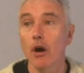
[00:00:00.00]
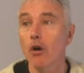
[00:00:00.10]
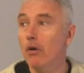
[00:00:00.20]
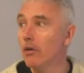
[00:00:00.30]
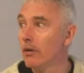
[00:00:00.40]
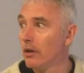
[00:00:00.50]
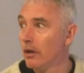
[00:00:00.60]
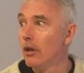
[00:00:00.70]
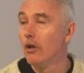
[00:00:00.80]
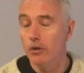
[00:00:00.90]
hoe,
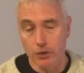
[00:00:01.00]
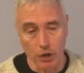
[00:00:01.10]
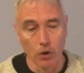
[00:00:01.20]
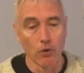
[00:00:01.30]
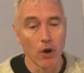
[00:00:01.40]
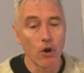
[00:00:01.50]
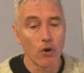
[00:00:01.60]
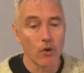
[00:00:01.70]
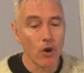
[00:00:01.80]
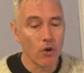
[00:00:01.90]
to row,
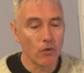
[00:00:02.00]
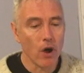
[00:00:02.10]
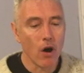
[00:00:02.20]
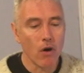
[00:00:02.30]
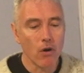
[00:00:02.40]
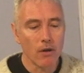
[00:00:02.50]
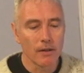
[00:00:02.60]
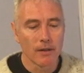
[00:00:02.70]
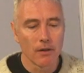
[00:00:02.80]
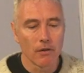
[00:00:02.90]
row, row,
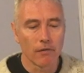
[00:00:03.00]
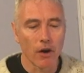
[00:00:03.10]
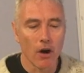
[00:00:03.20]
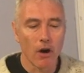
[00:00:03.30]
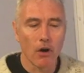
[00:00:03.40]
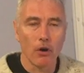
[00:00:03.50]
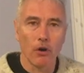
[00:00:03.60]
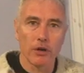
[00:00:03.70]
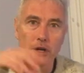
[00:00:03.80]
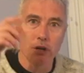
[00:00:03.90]

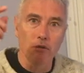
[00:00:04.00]
folly,